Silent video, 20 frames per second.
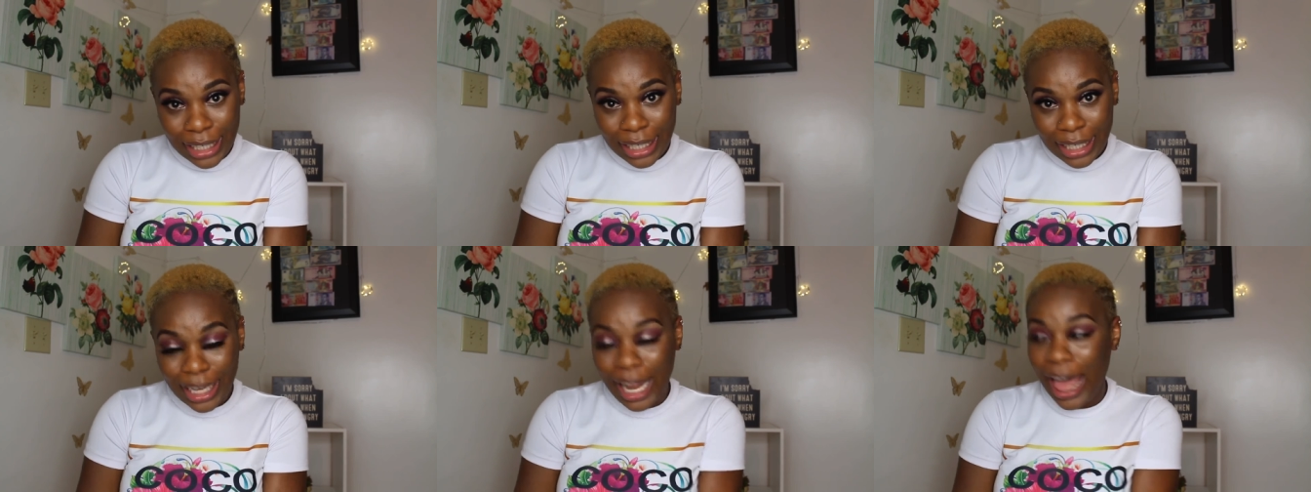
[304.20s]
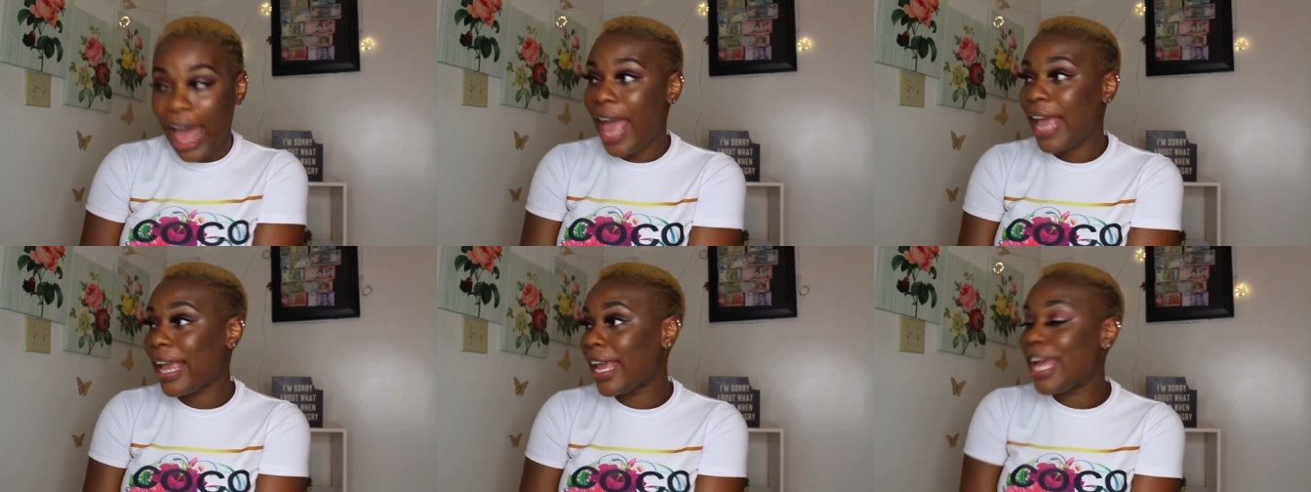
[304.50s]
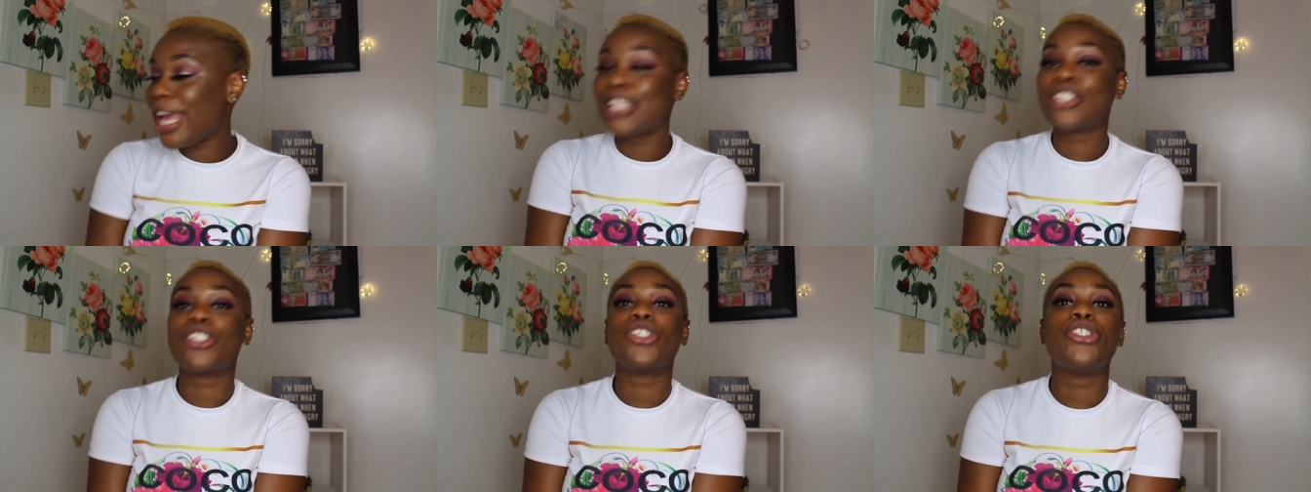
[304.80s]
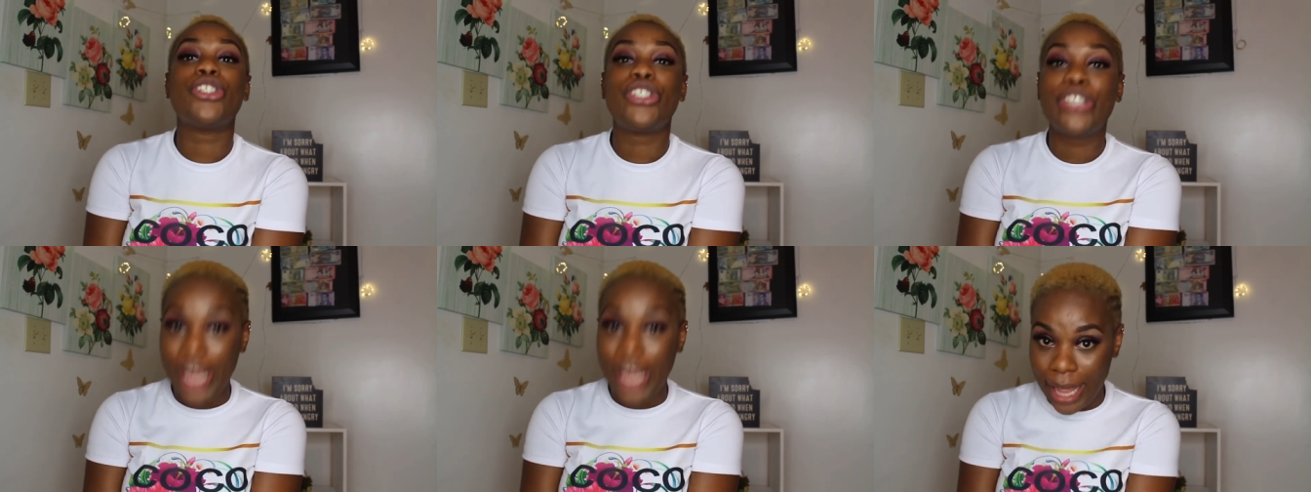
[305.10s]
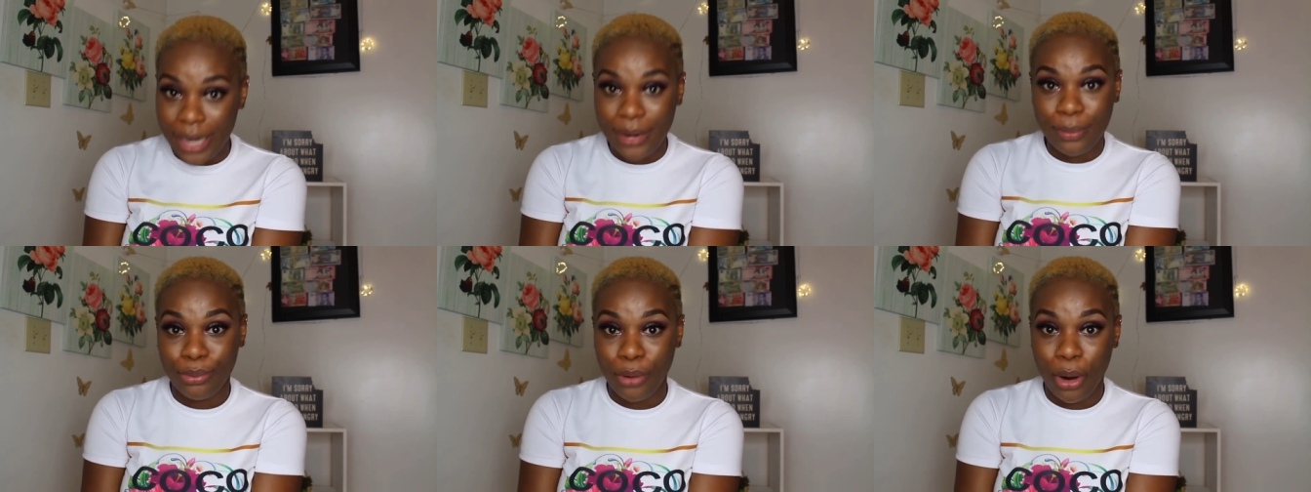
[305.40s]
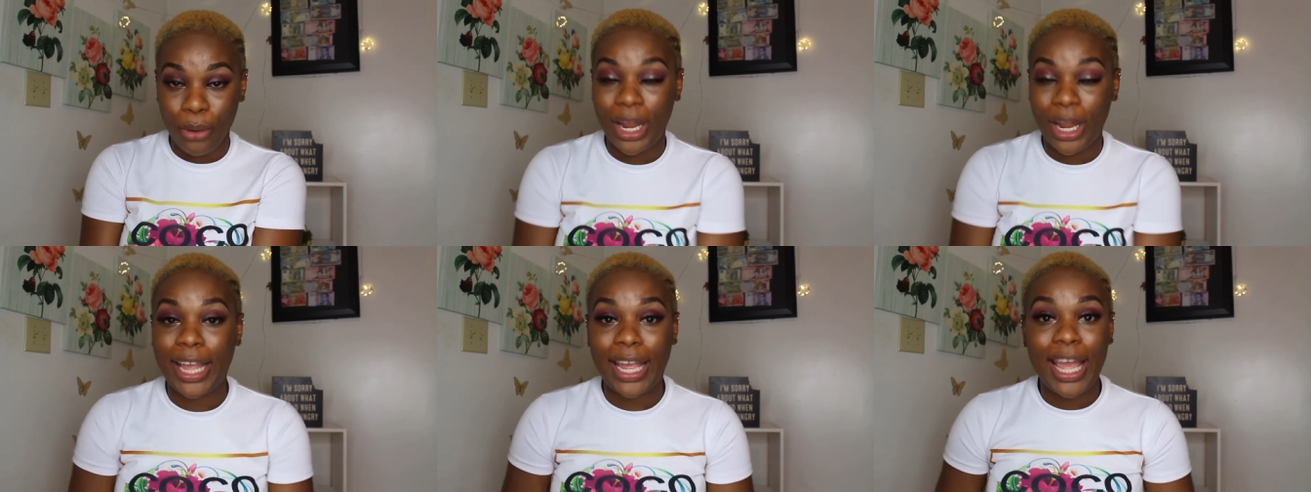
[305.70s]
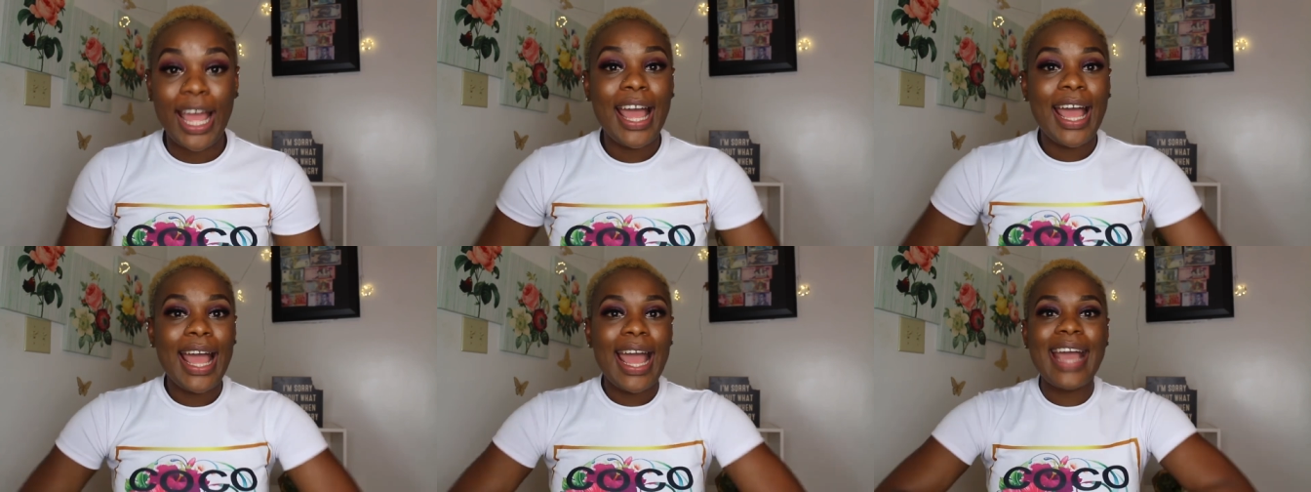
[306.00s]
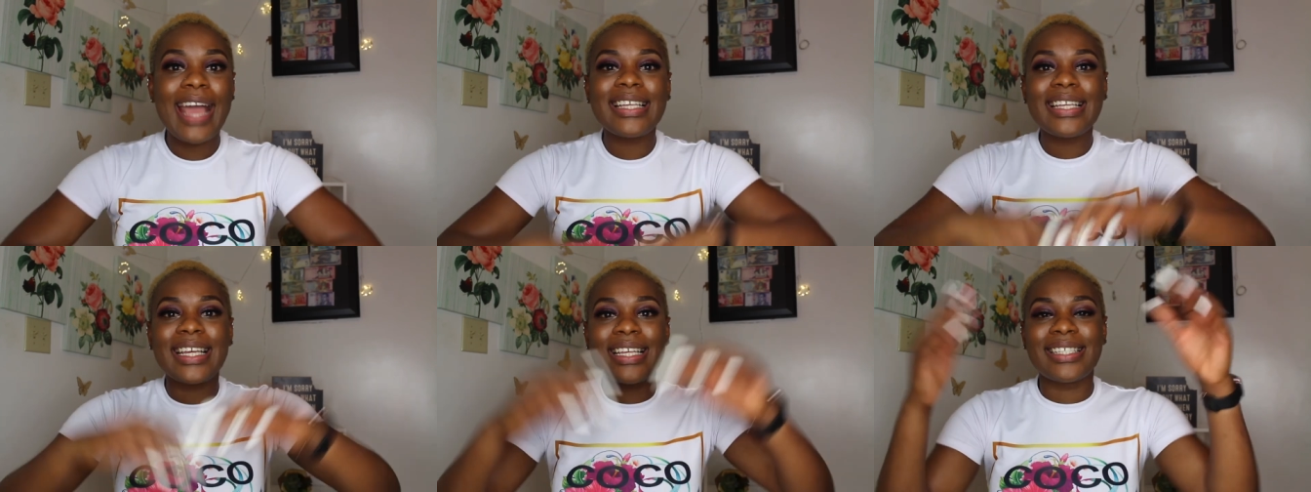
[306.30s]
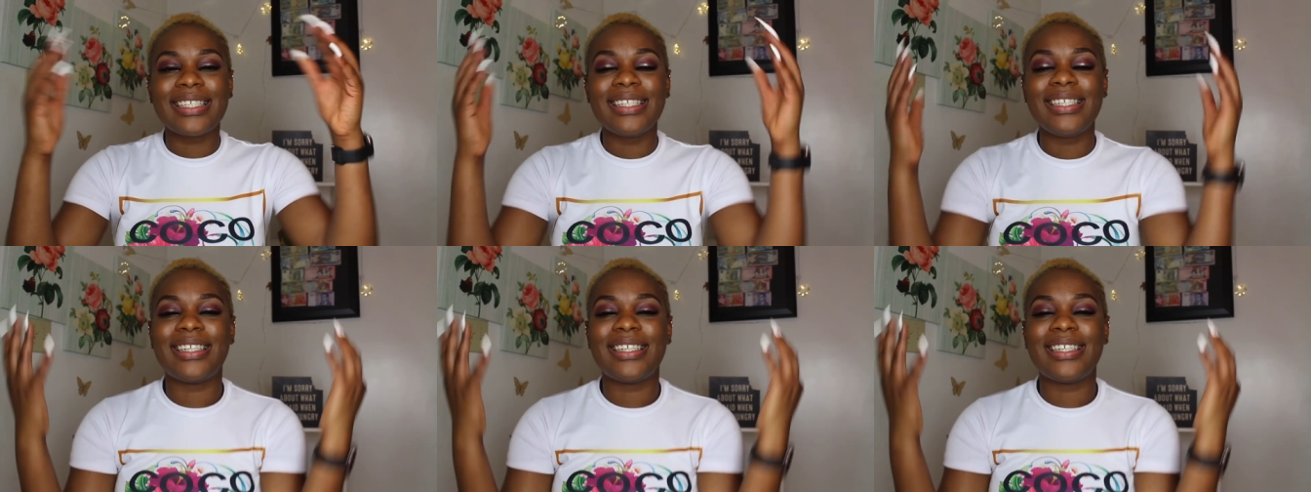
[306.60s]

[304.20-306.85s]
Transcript: like it's dead bro like it is